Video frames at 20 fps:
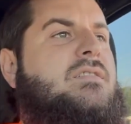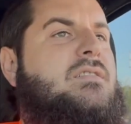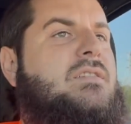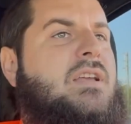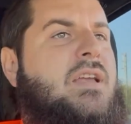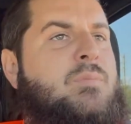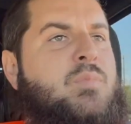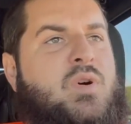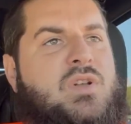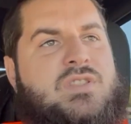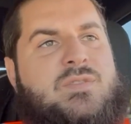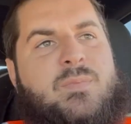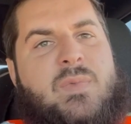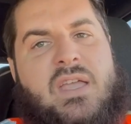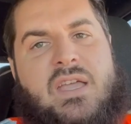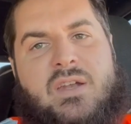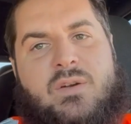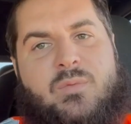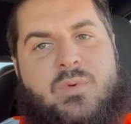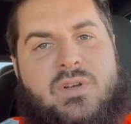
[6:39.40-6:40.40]
it puts
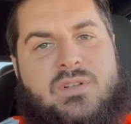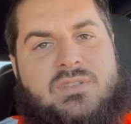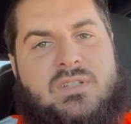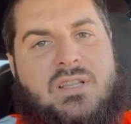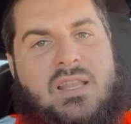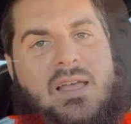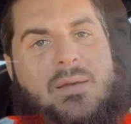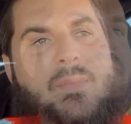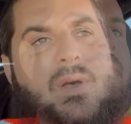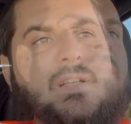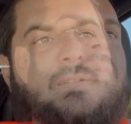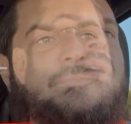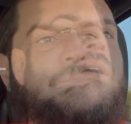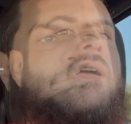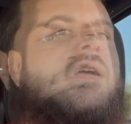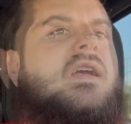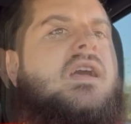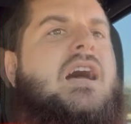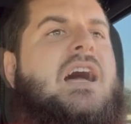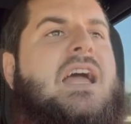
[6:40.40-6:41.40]
me in a real dilemma.
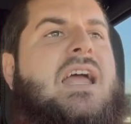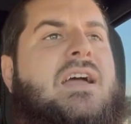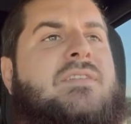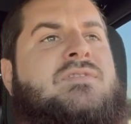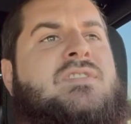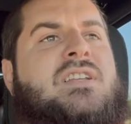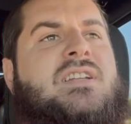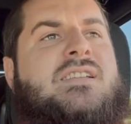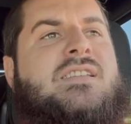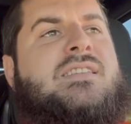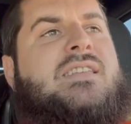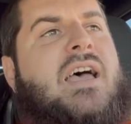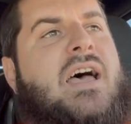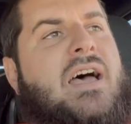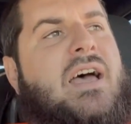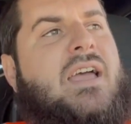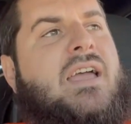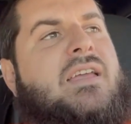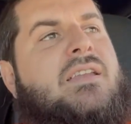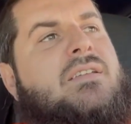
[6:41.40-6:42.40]
I have to
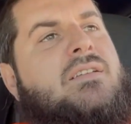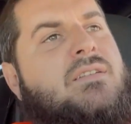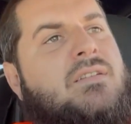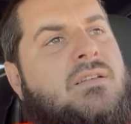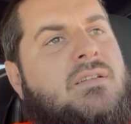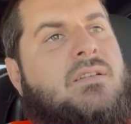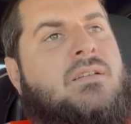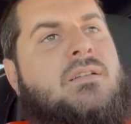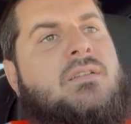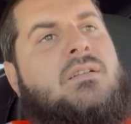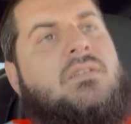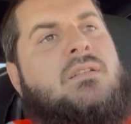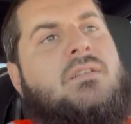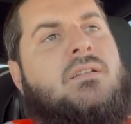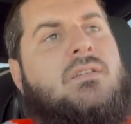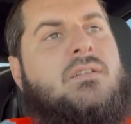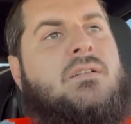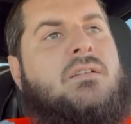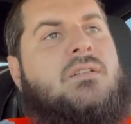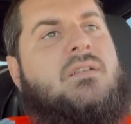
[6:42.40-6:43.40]
decide
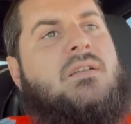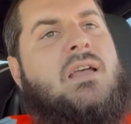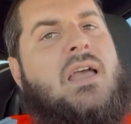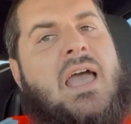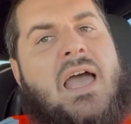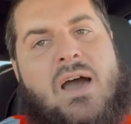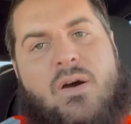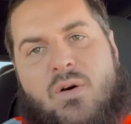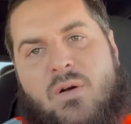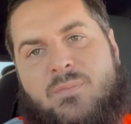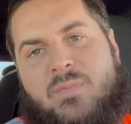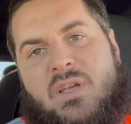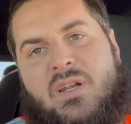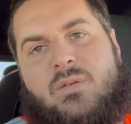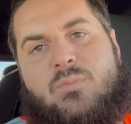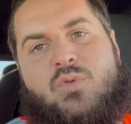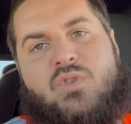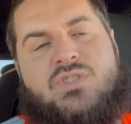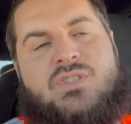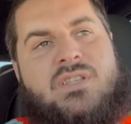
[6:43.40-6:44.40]
how I'm going
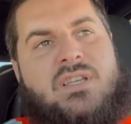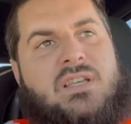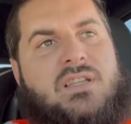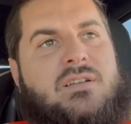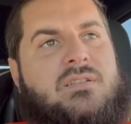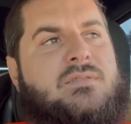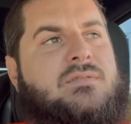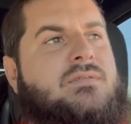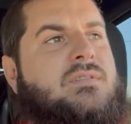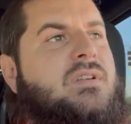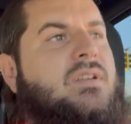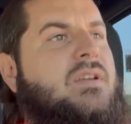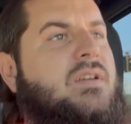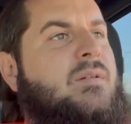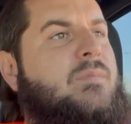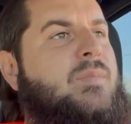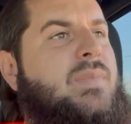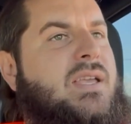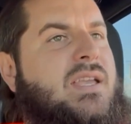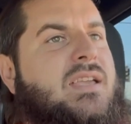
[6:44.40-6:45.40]
to proceed,
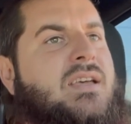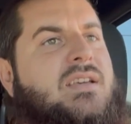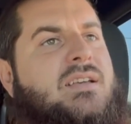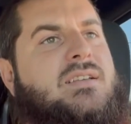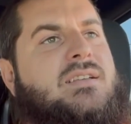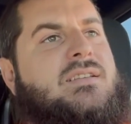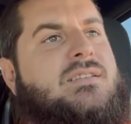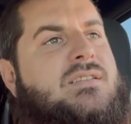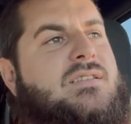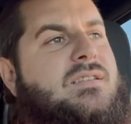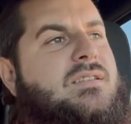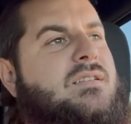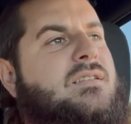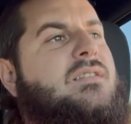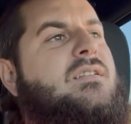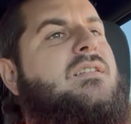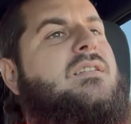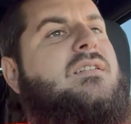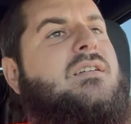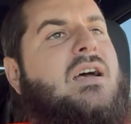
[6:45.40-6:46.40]
because
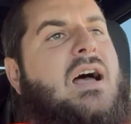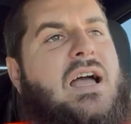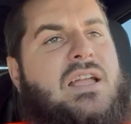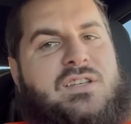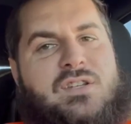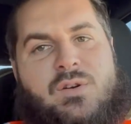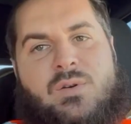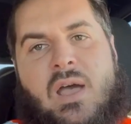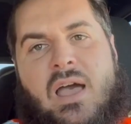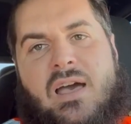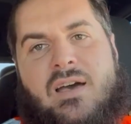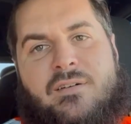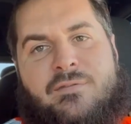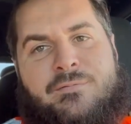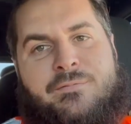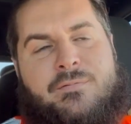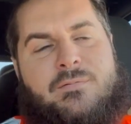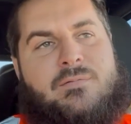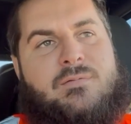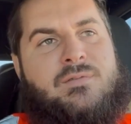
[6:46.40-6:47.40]
I do have
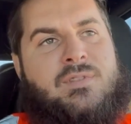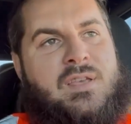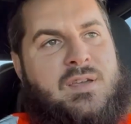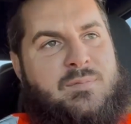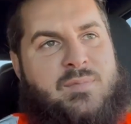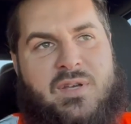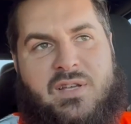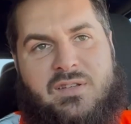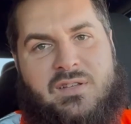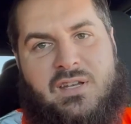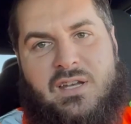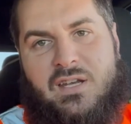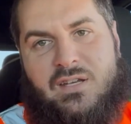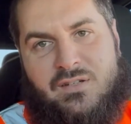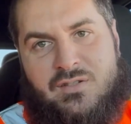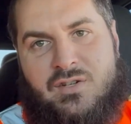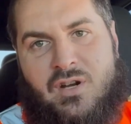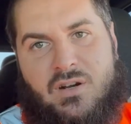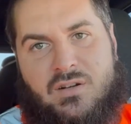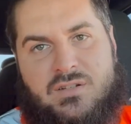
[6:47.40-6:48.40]
the ability to
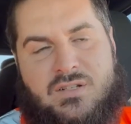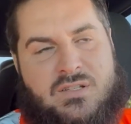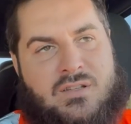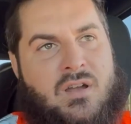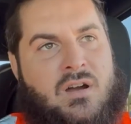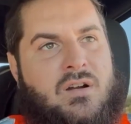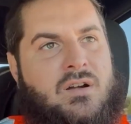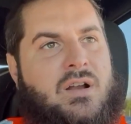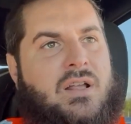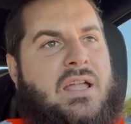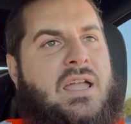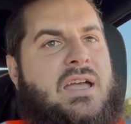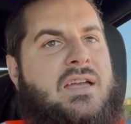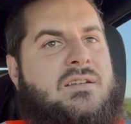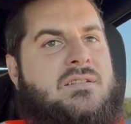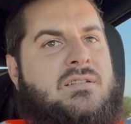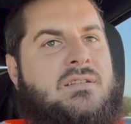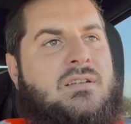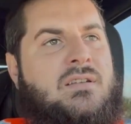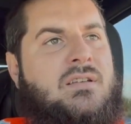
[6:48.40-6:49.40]
charge his card
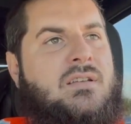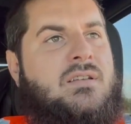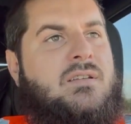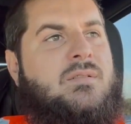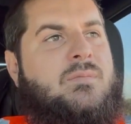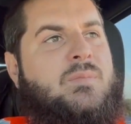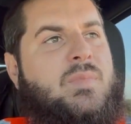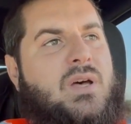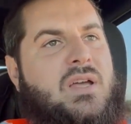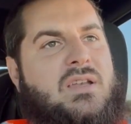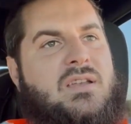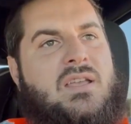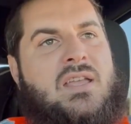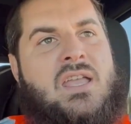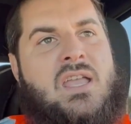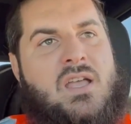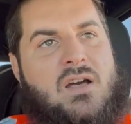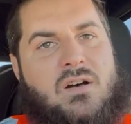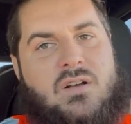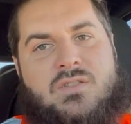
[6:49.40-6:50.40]
again, but
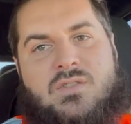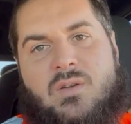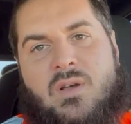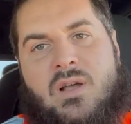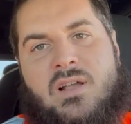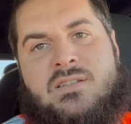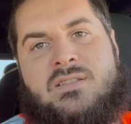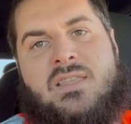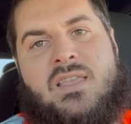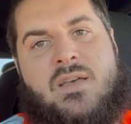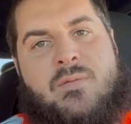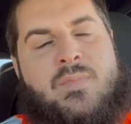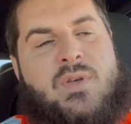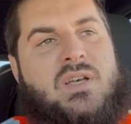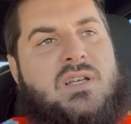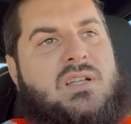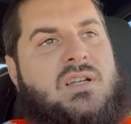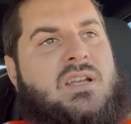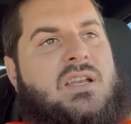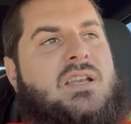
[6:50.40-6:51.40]
he also has the
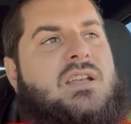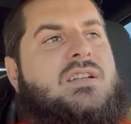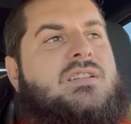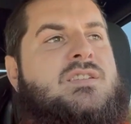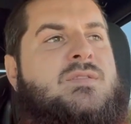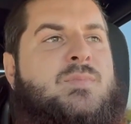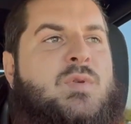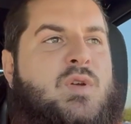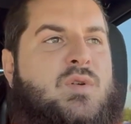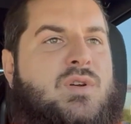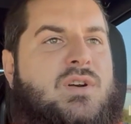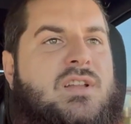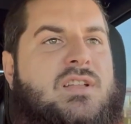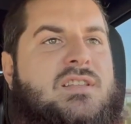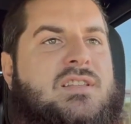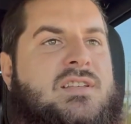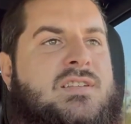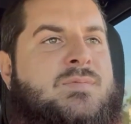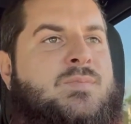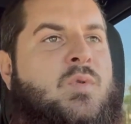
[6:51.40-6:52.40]
ability to dispute it at
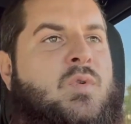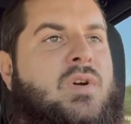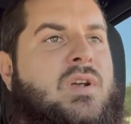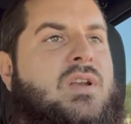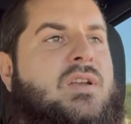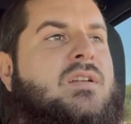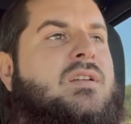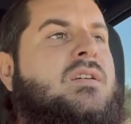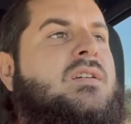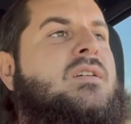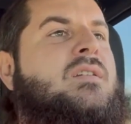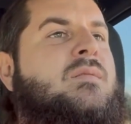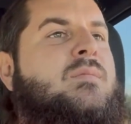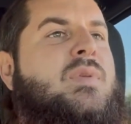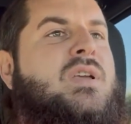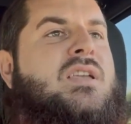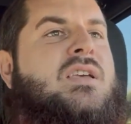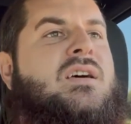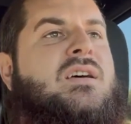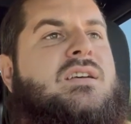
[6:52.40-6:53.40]
this point
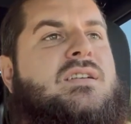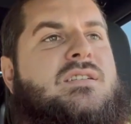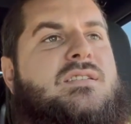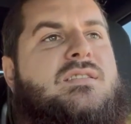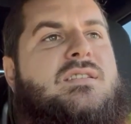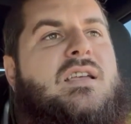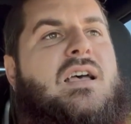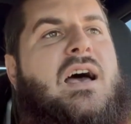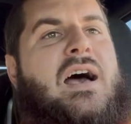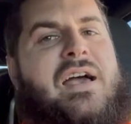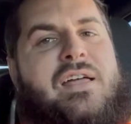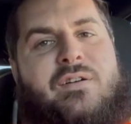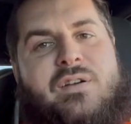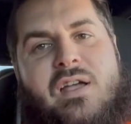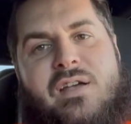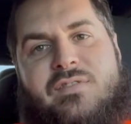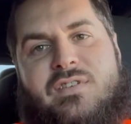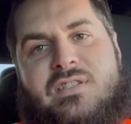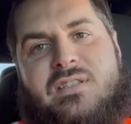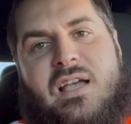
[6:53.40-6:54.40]
because I don't
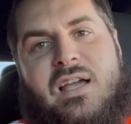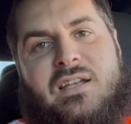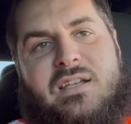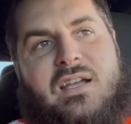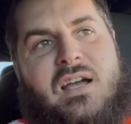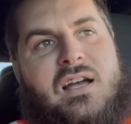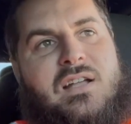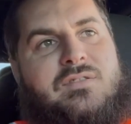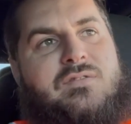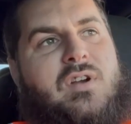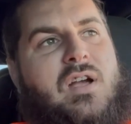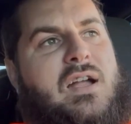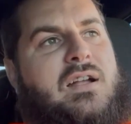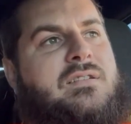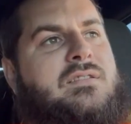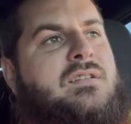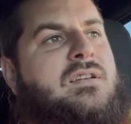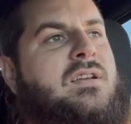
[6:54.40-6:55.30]
have a signed contract.